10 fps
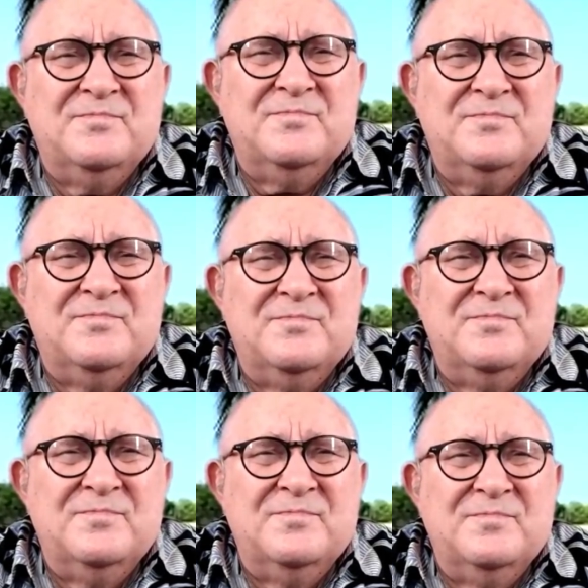
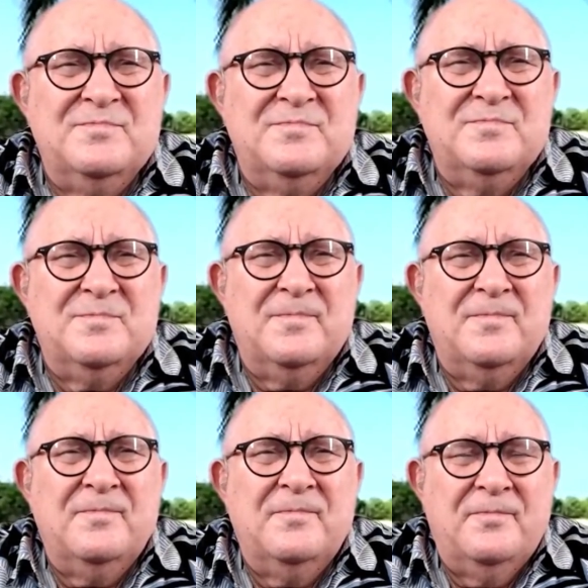
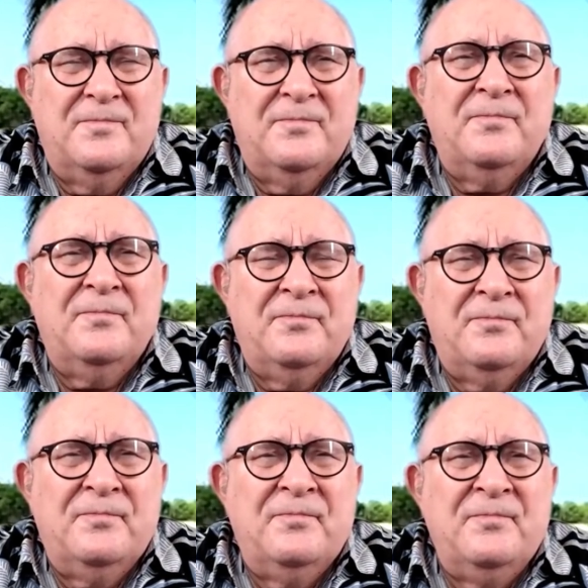
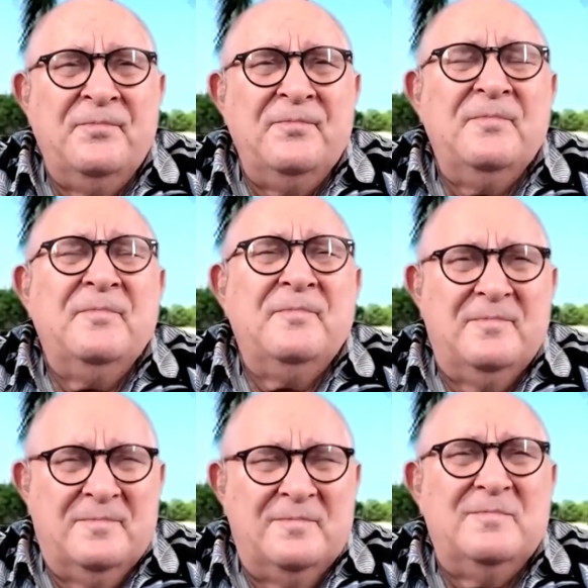
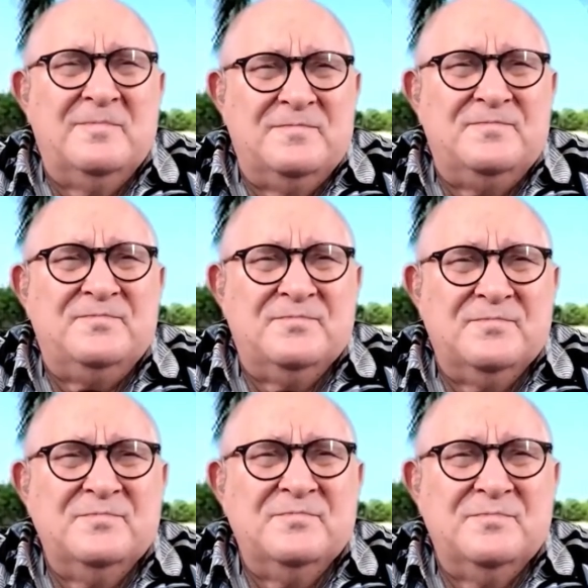
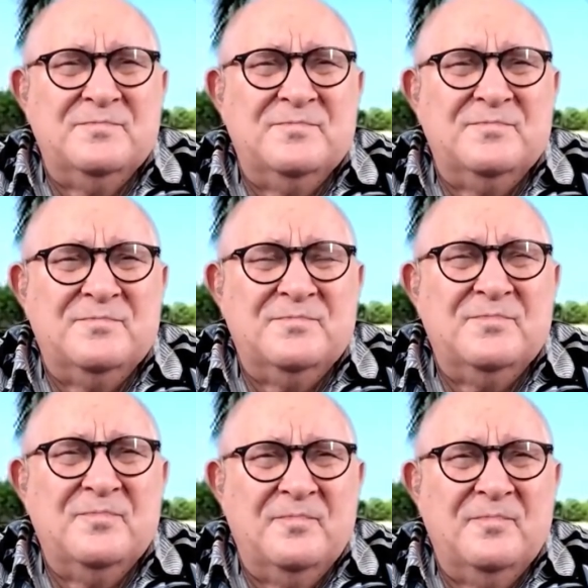
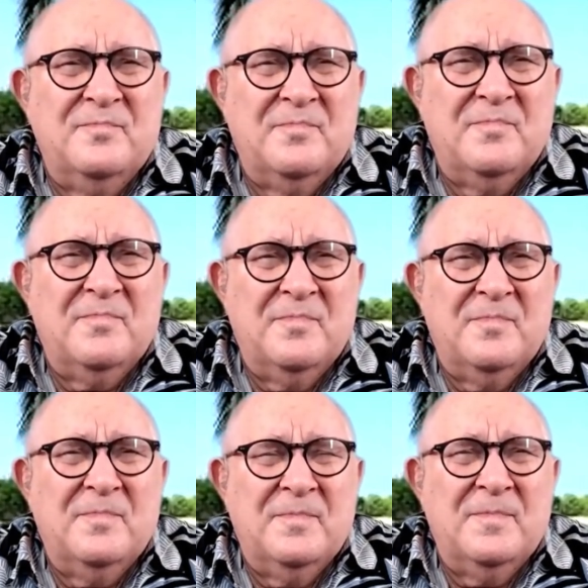
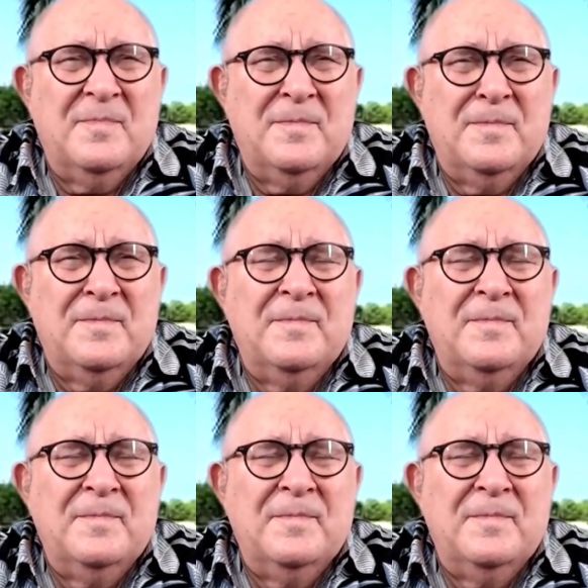The person shown says nothing.